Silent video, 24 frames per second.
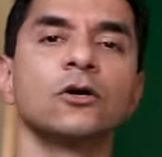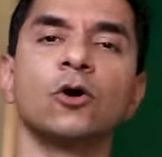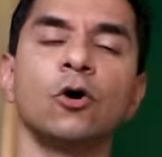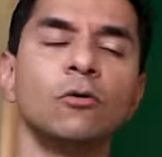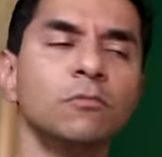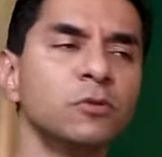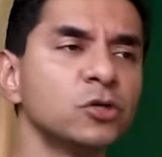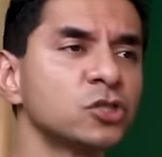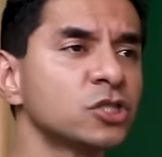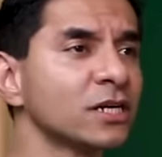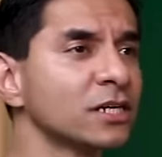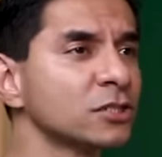
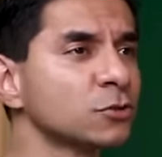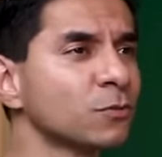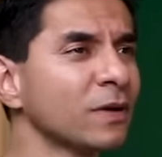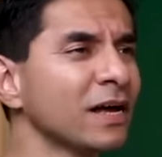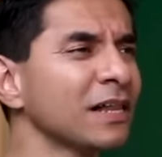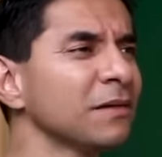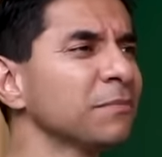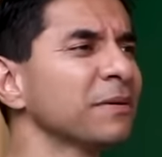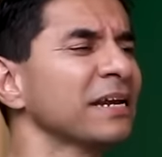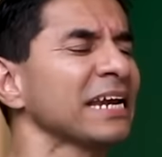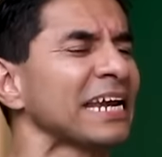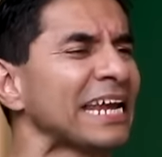Kombucha as
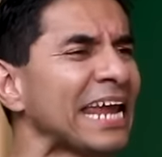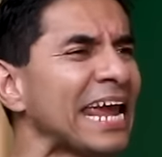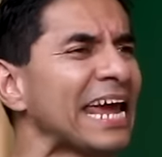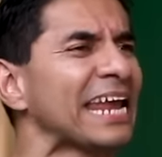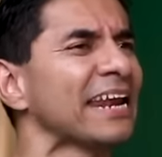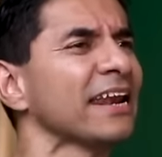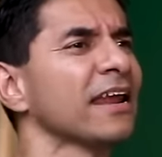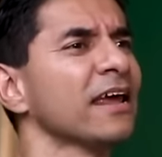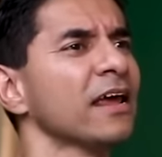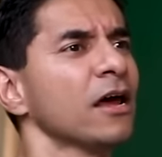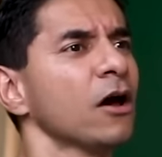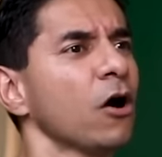well. But
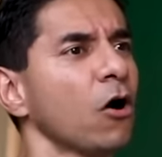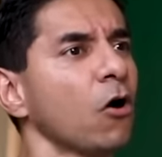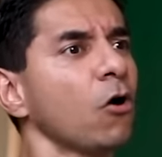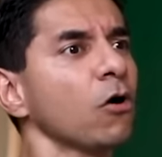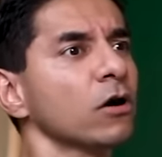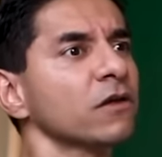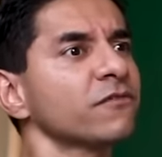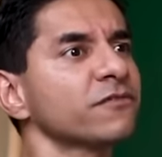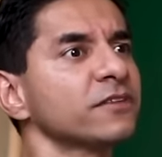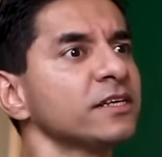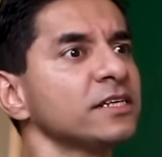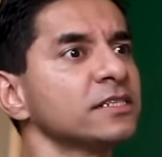again,
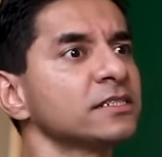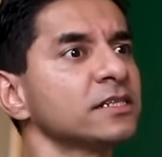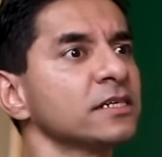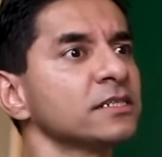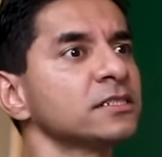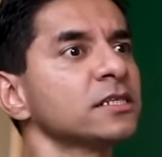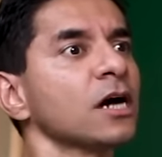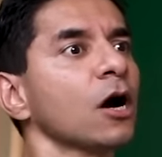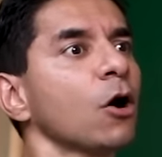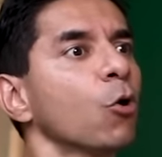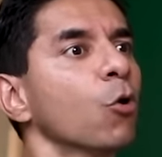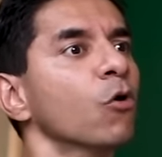all of these things
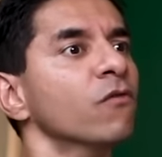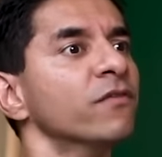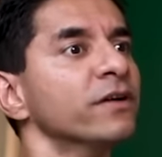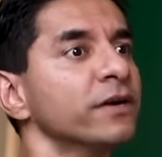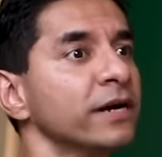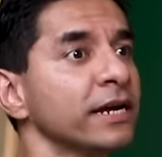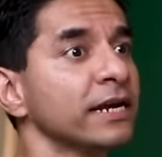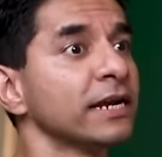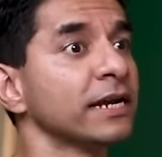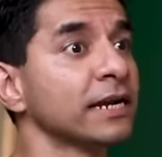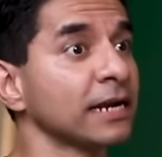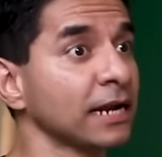are
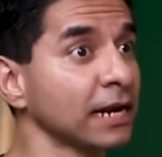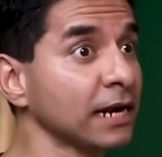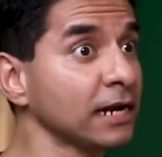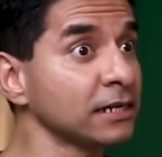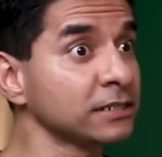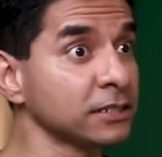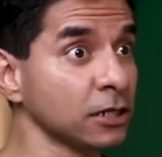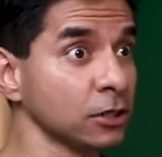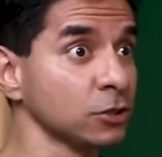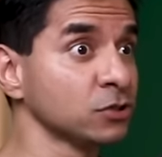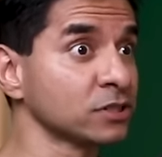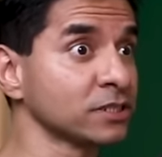overrated. And I'll
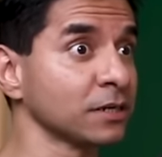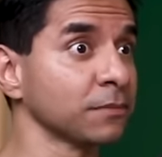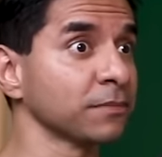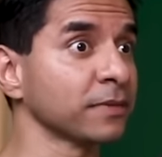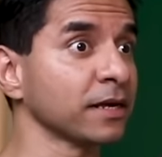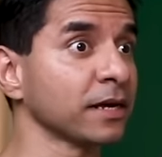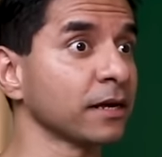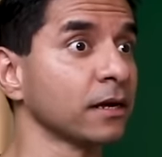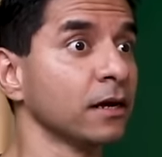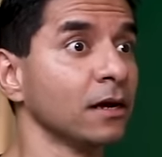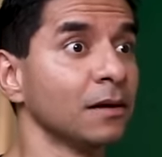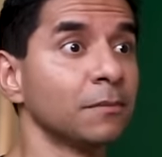tell you
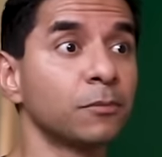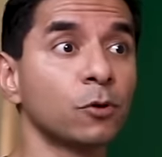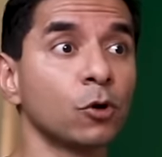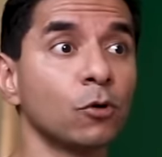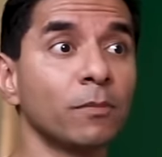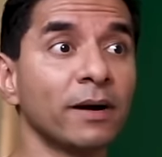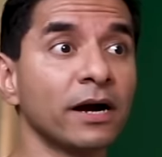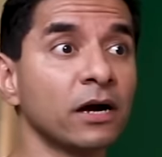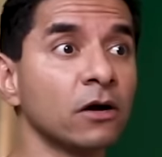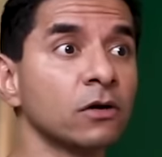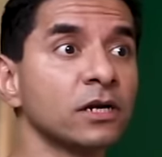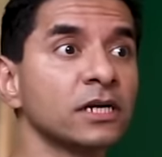something.
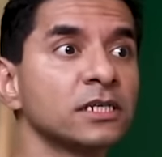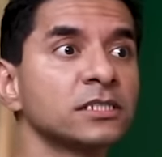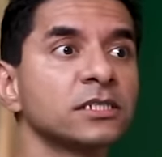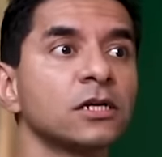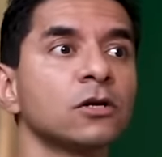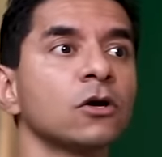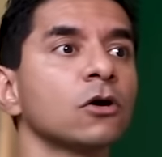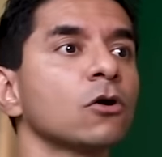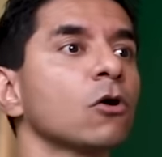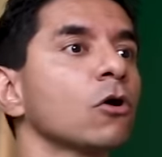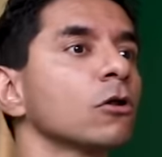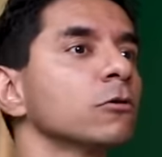Probiotics are
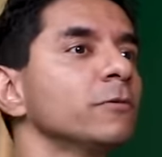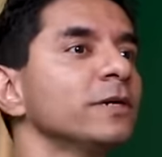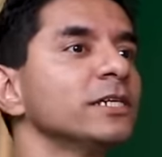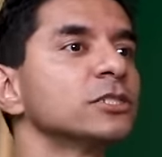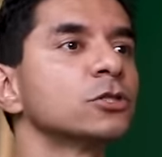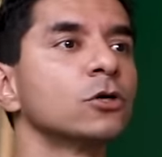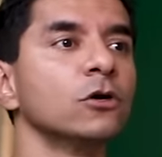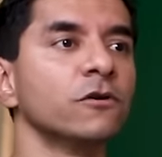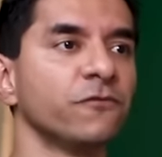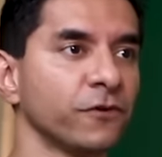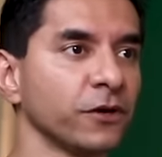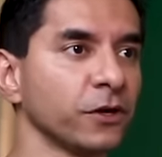not always
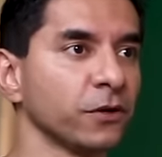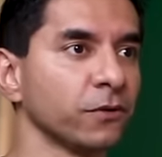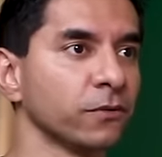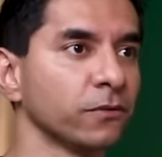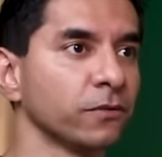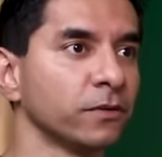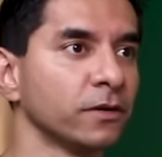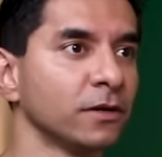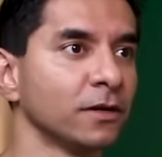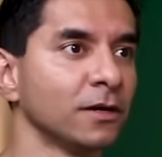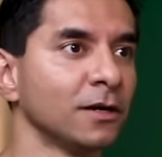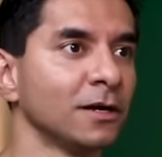good for you.
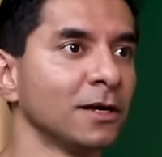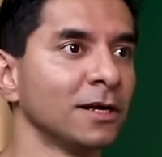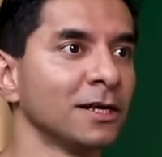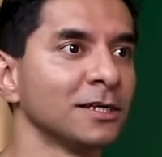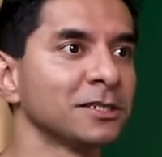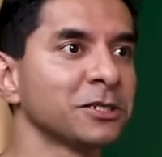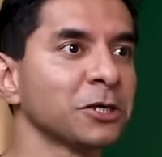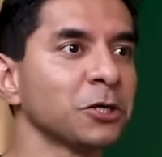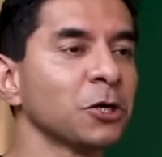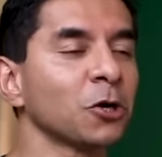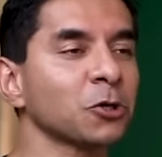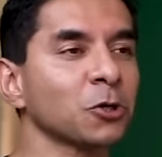
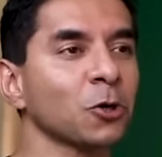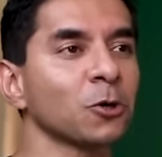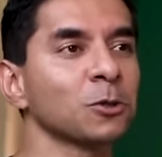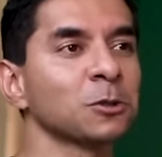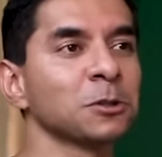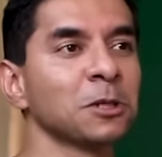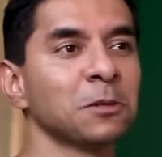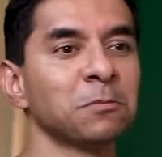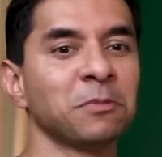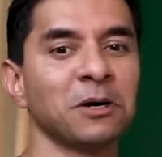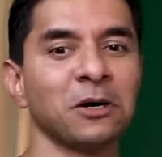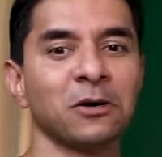So you're
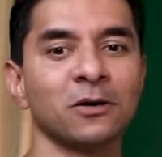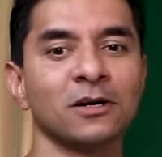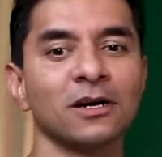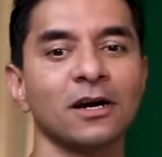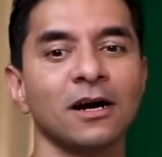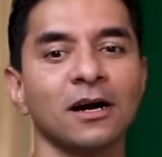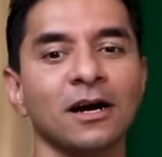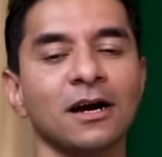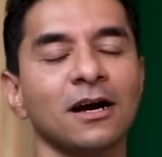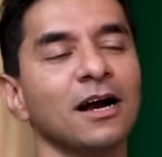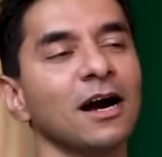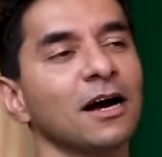talking about a
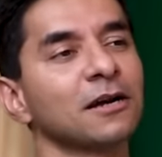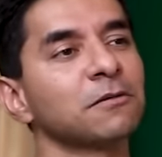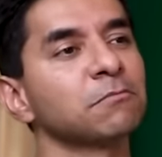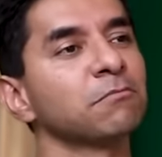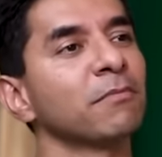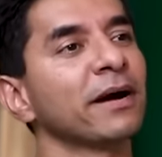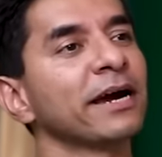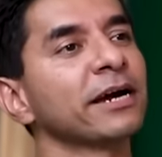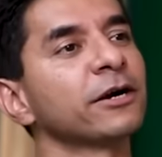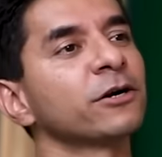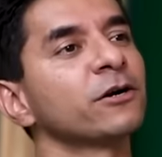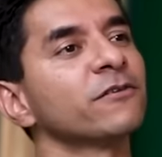gut
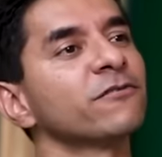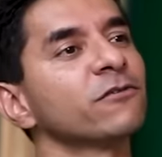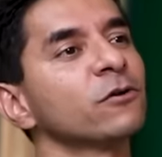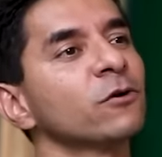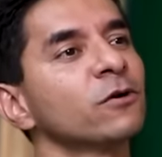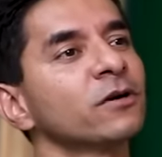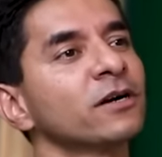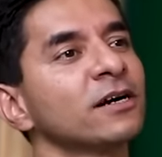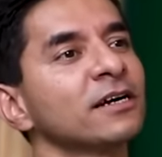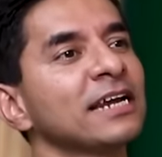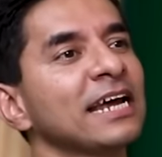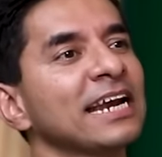
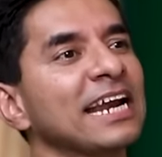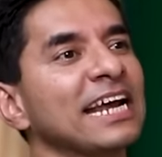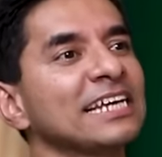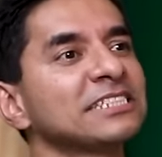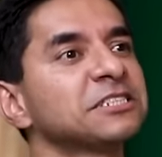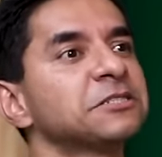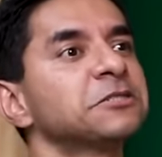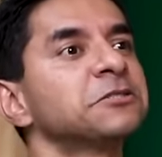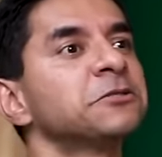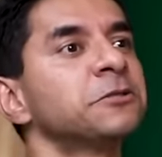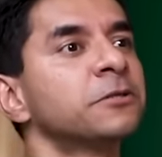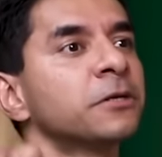microflora that
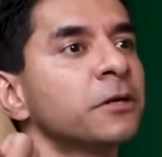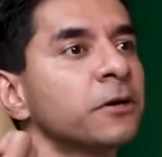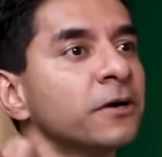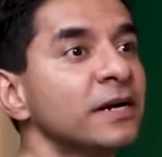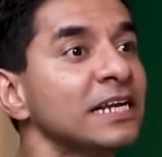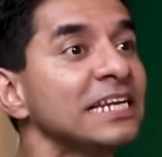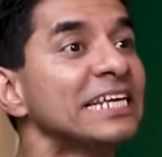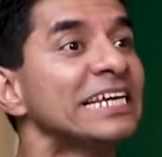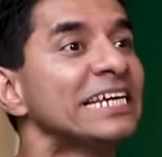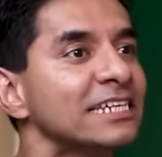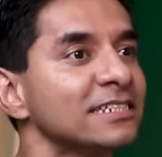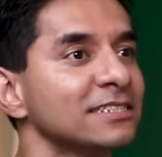has
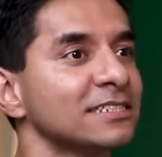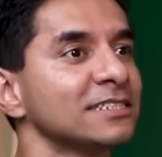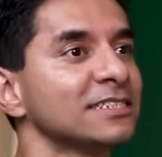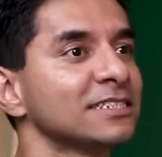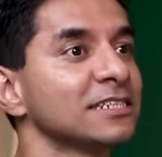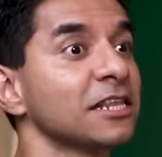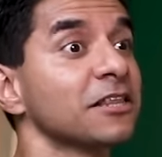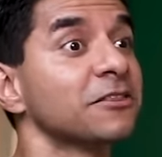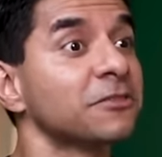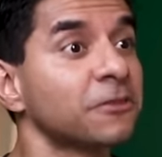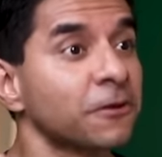trillions